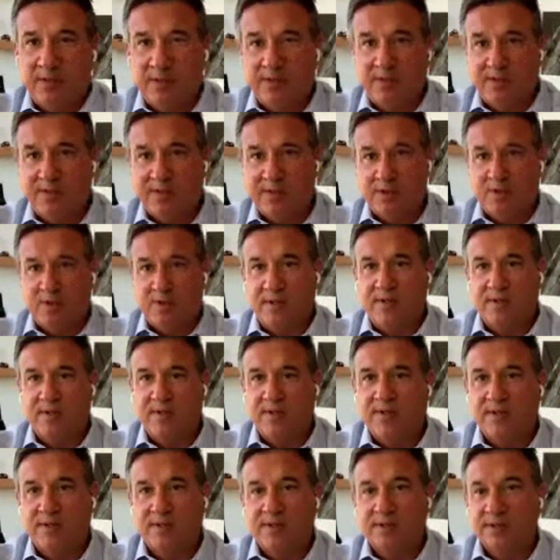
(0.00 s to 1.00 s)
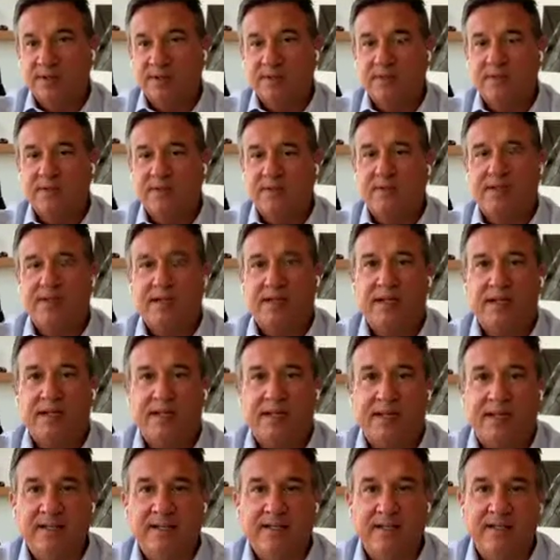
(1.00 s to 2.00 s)
where there's one system,
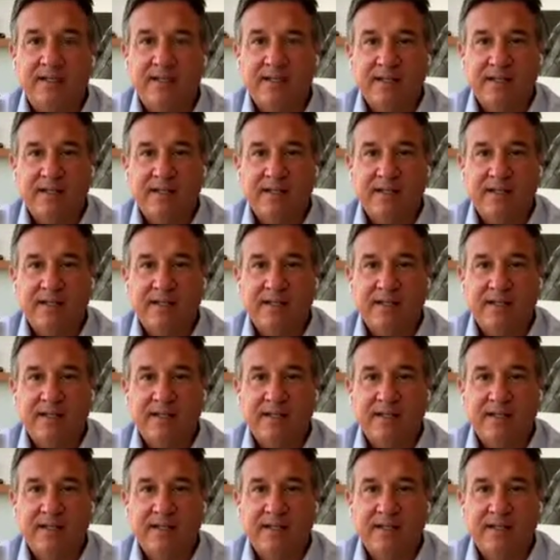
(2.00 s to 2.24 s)
and